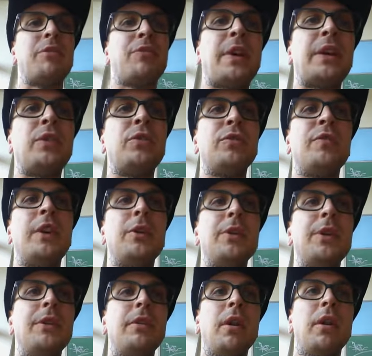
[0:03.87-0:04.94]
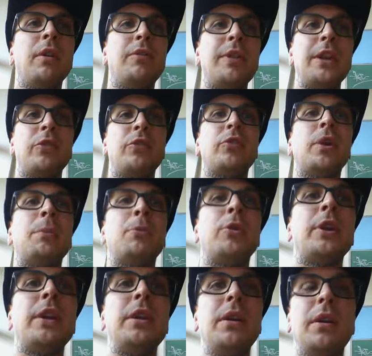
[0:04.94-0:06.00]
final video
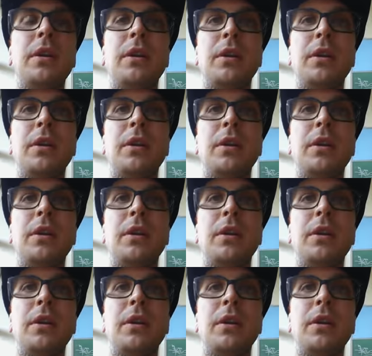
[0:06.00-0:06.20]
summary